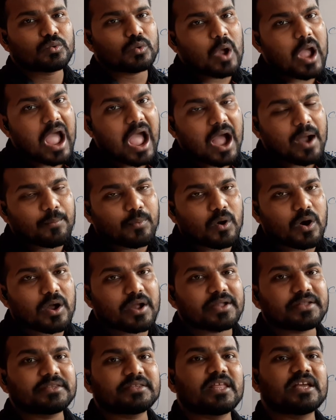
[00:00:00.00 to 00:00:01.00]
To
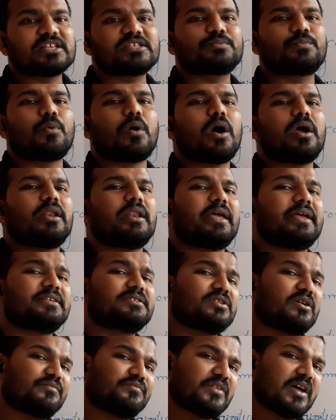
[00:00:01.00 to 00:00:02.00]
avoid the
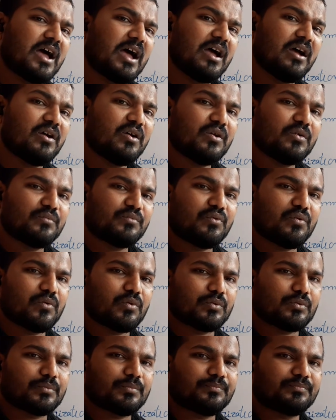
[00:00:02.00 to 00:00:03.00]
spoilage of the
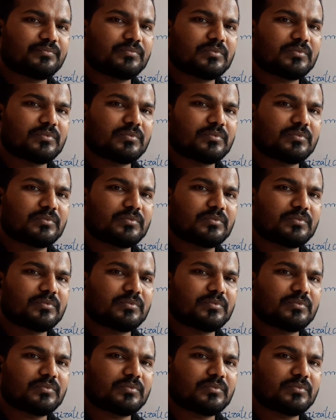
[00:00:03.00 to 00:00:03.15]
food,